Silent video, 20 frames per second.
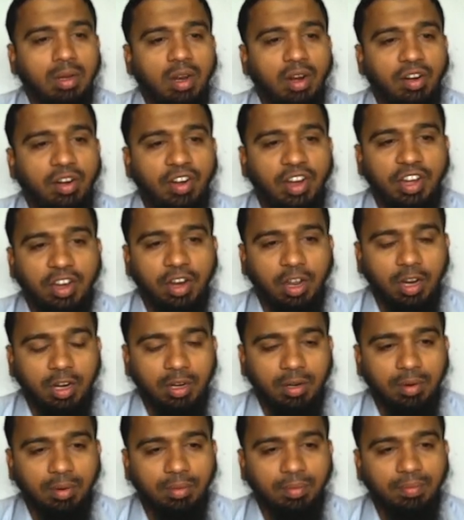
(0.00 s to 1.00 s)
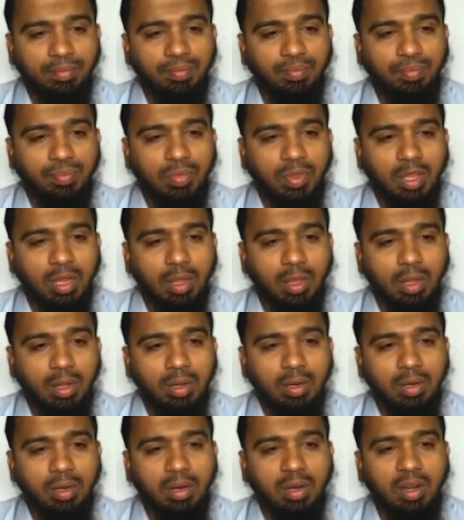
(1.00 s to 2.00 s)
return
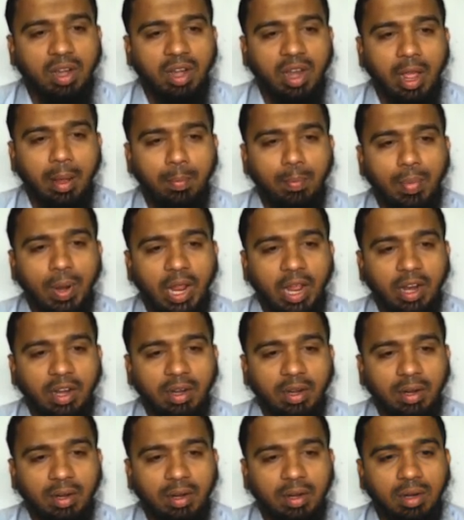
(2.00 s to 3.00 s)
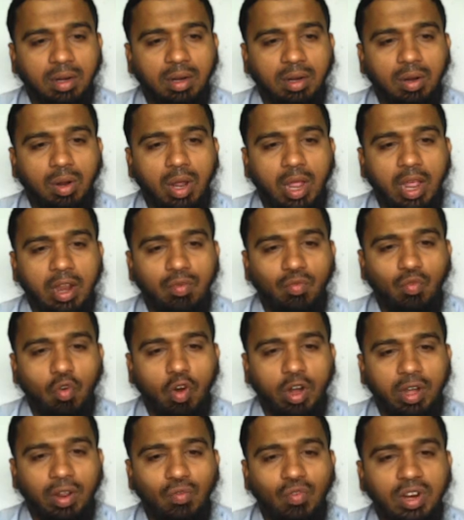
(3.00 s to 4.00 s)
template and
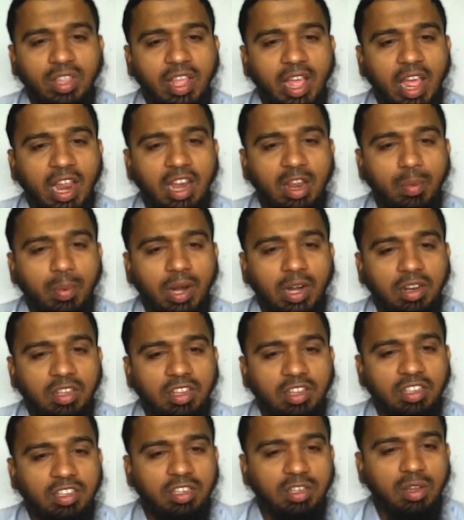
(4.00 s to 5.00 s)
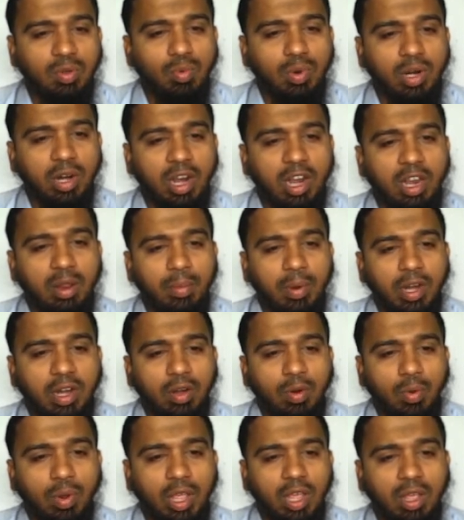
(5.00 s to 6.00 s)
whatever the element, this is our
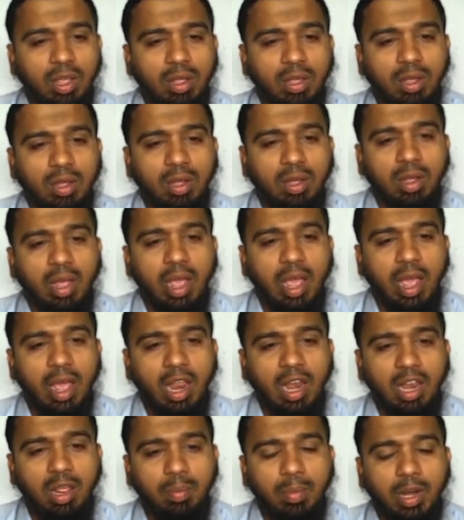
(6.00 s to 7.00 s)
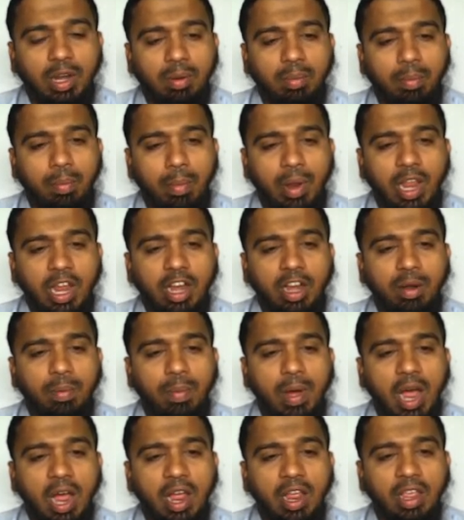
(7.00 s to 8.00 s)
element. Okay, element made
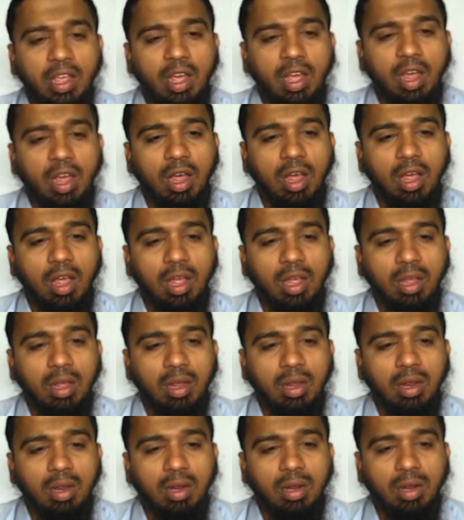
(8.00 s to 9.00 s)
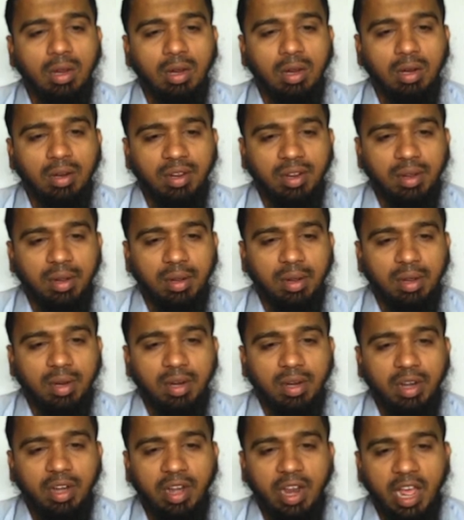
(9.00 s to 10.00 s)
by a
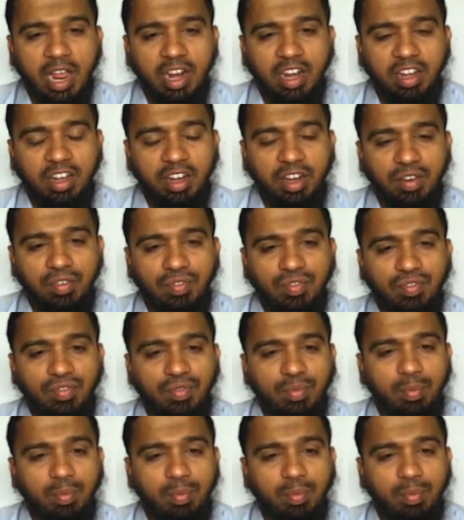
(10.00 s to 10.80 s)
directive,